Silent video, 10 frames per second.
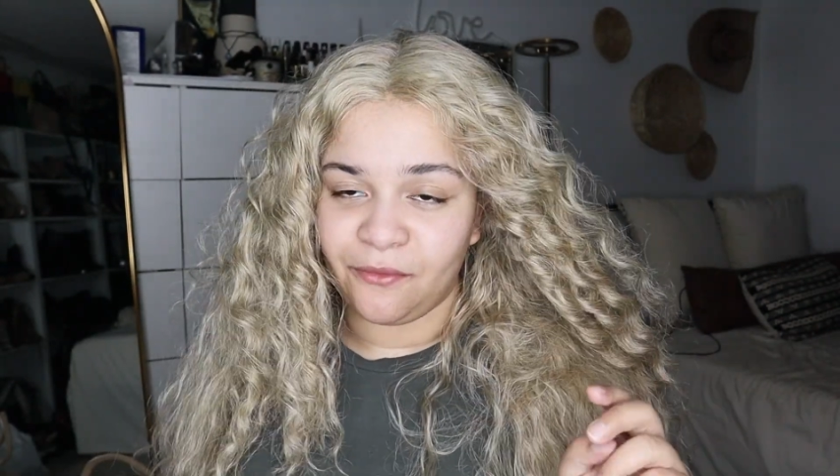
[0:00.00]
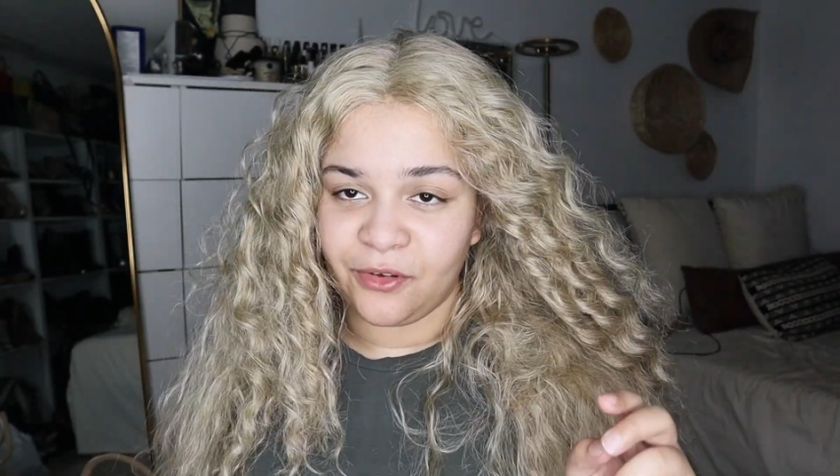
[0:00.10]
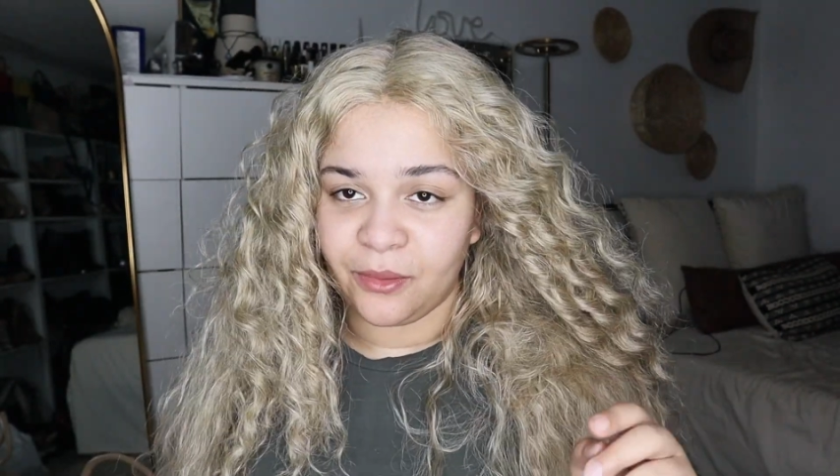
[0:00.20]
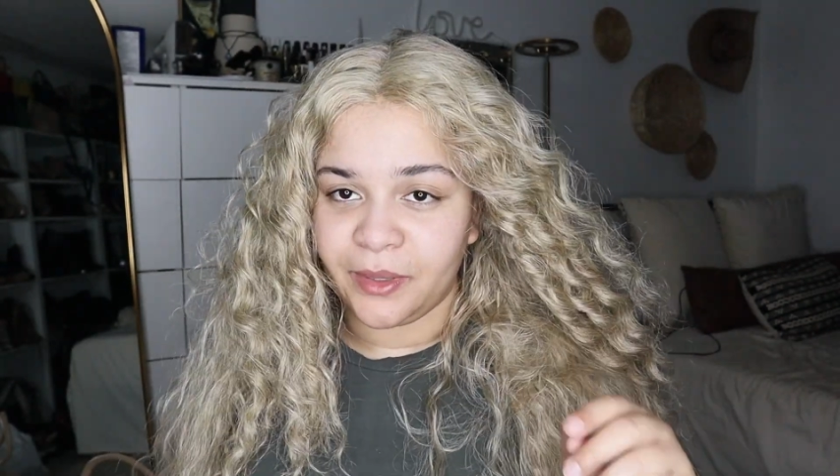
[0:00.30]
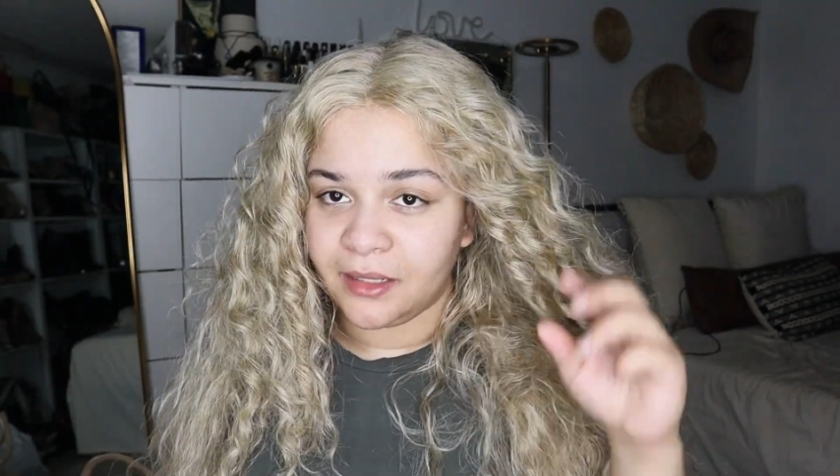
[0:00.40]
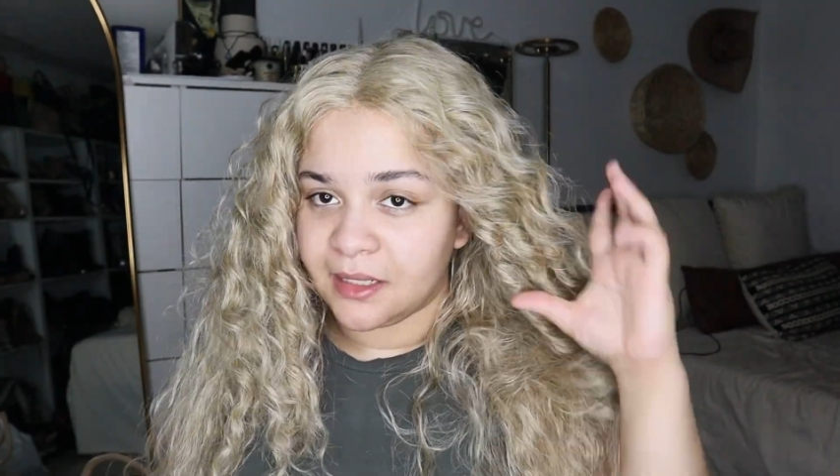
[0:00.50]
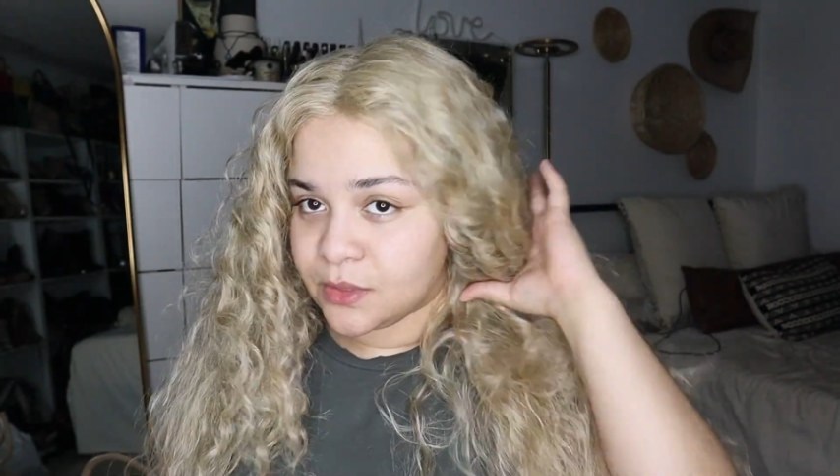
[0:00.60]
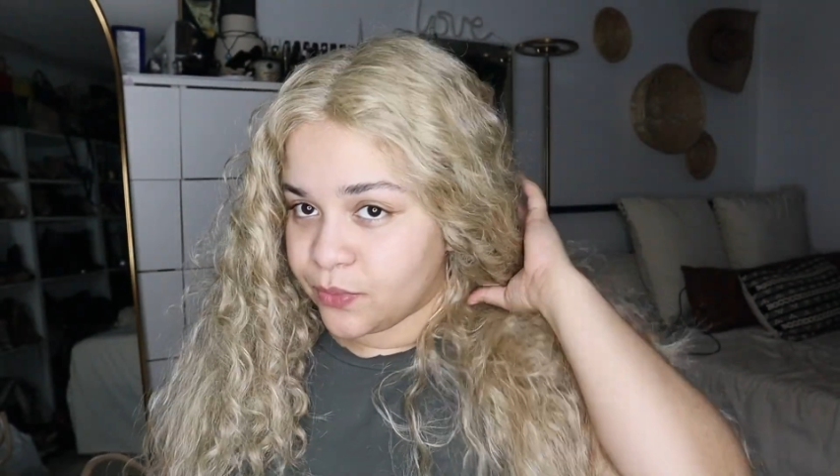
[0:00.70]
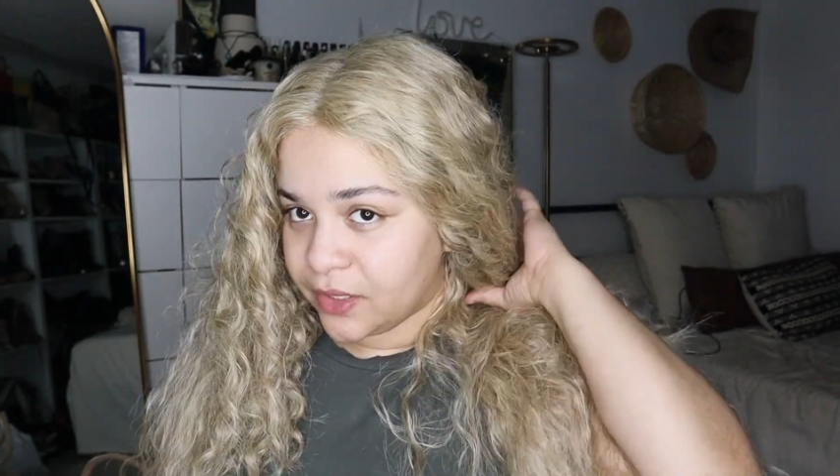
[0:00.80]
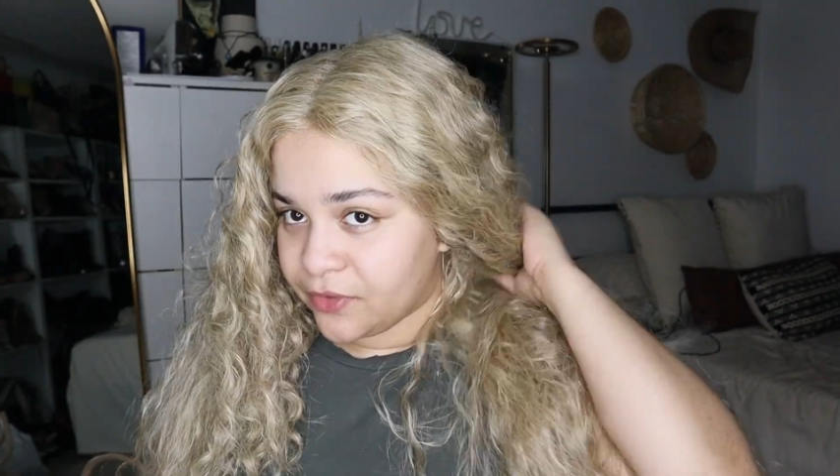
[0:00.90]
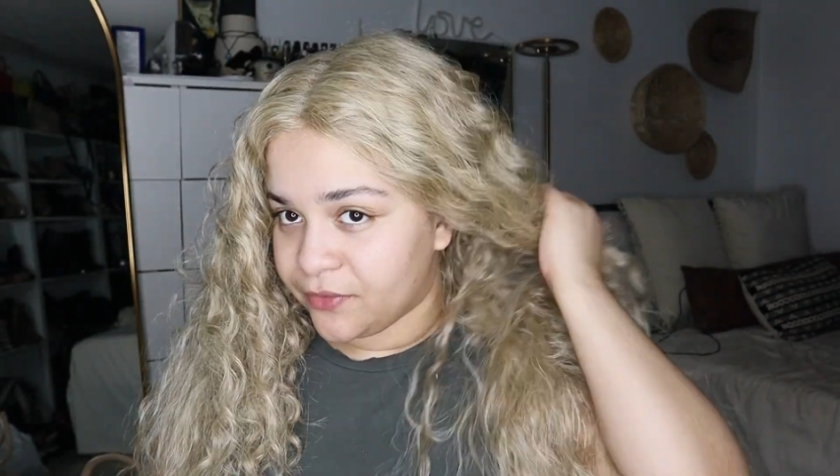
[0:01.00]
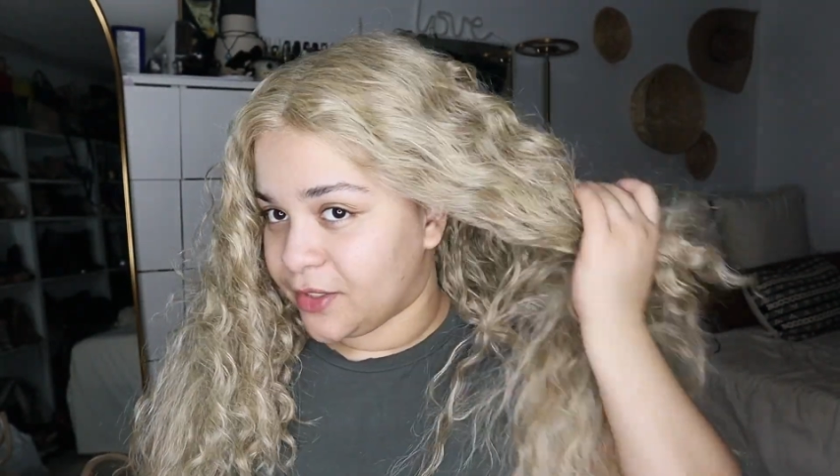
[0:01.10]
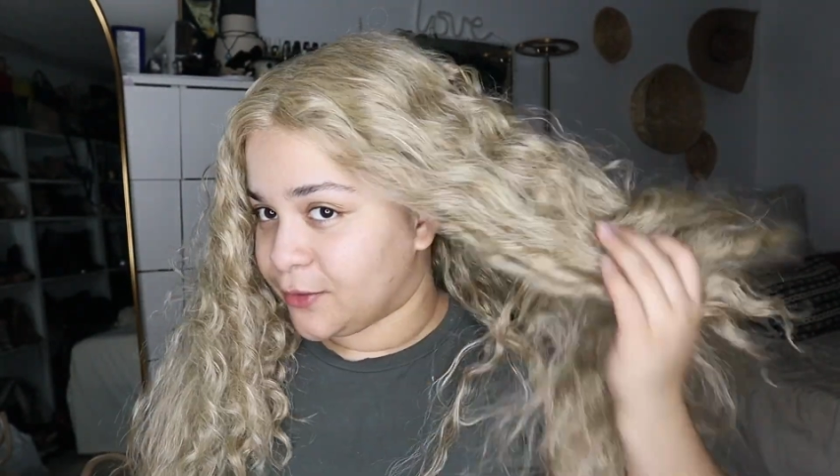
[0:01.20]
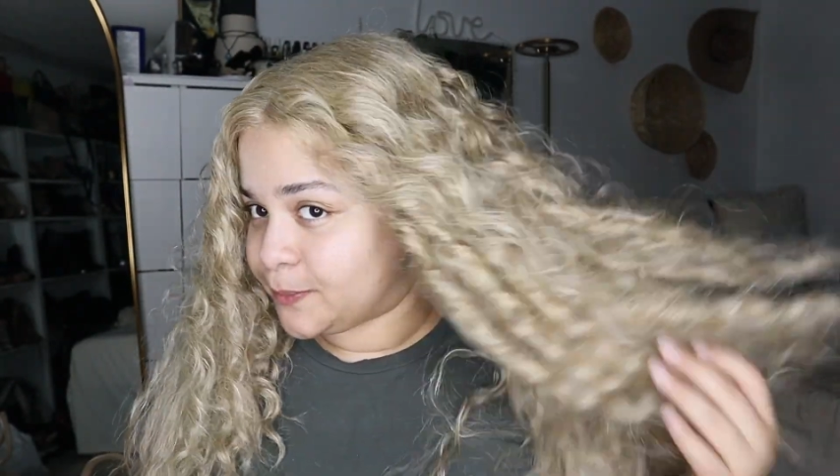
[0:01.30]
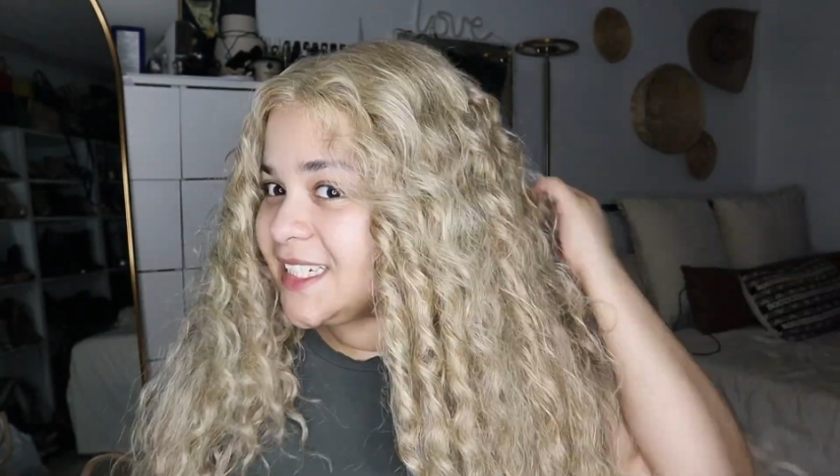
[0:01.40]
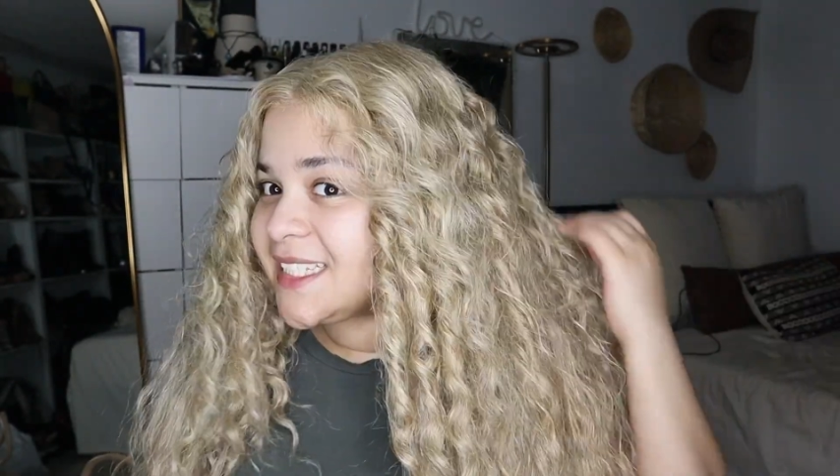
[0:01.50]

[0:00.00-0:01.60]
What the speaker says: filming this wig review,